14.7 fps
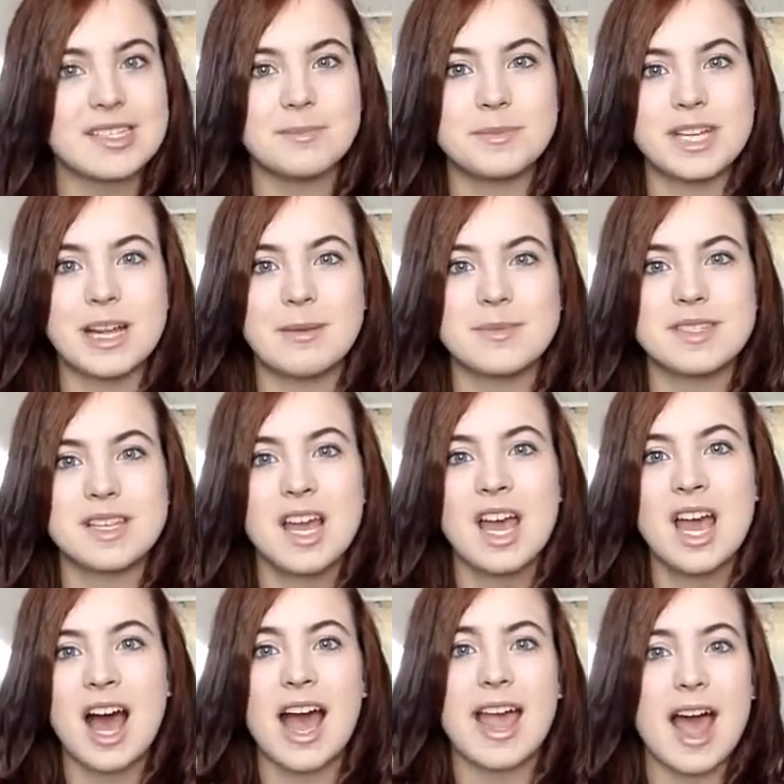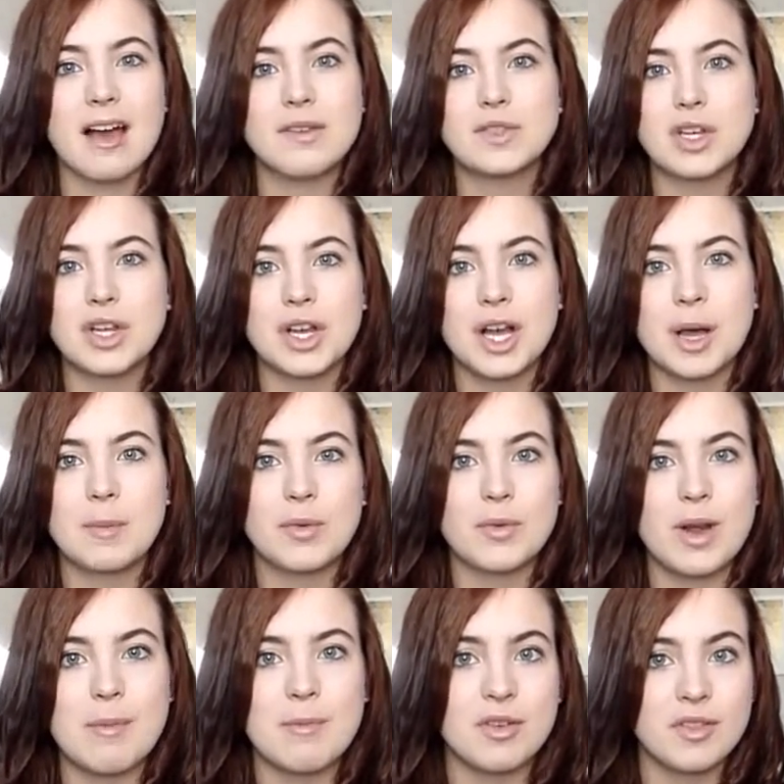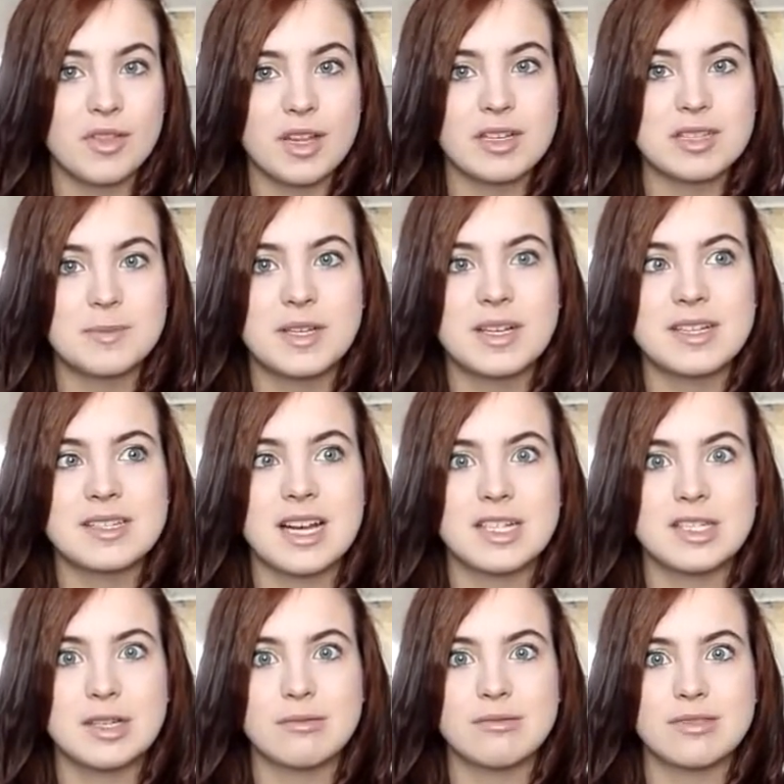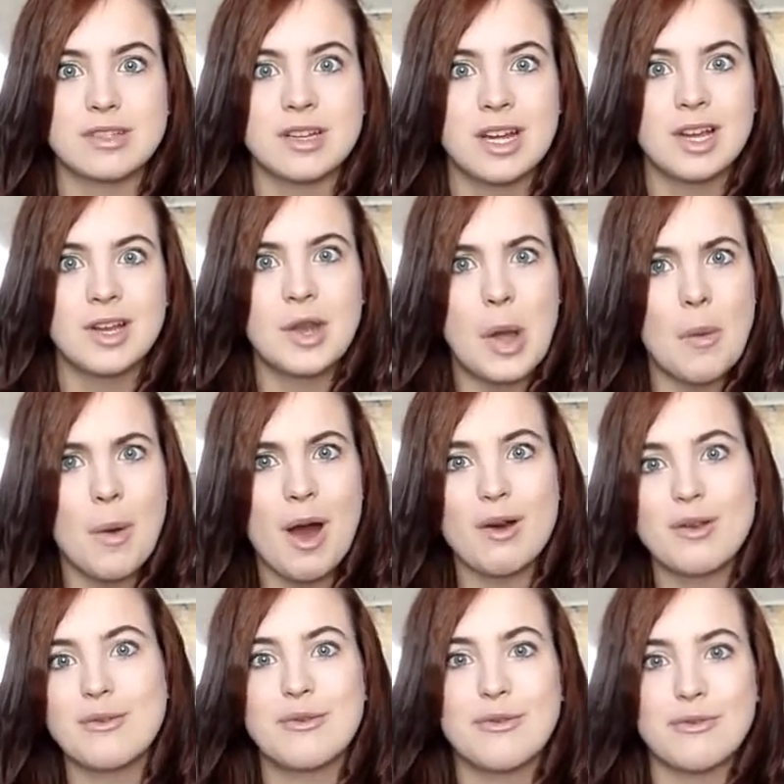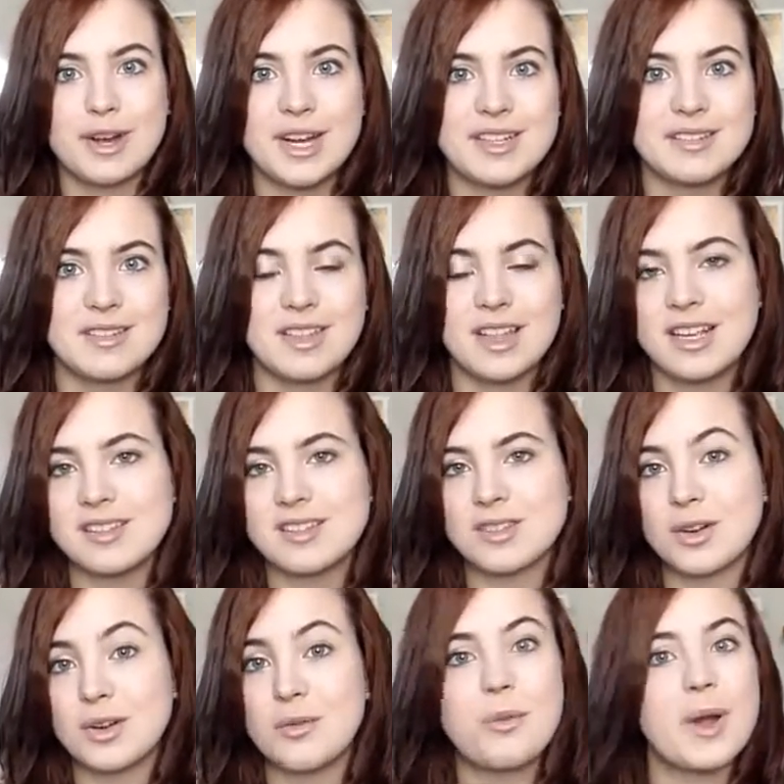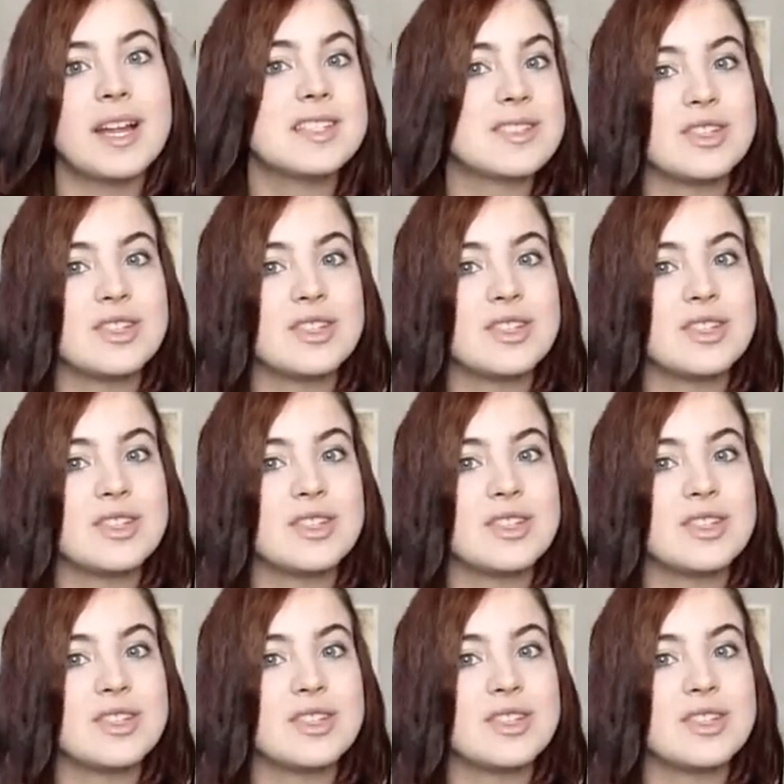Sometimes I have to look up grammar things because I don't know how to phrase things a certain way,